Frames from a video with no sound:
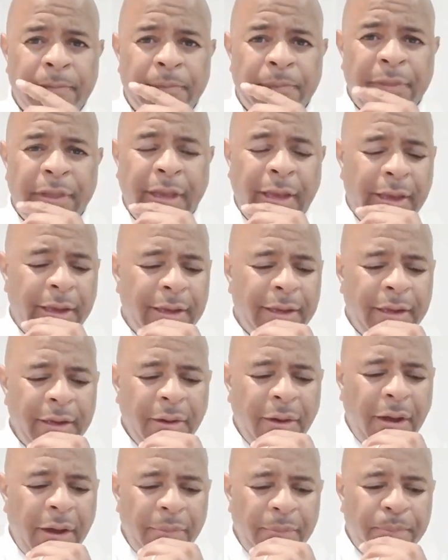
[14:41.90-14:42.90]
there, you
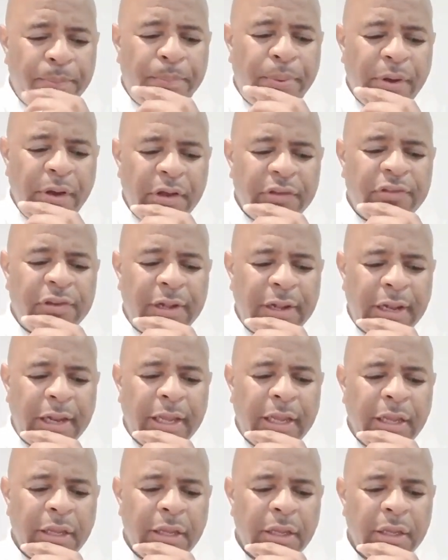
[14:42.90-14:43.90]
know,
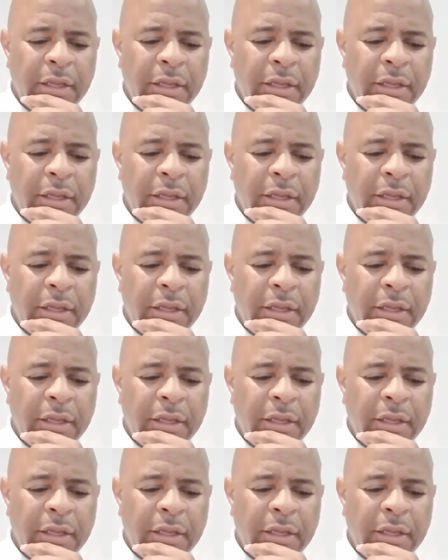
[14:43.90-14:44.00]
personally,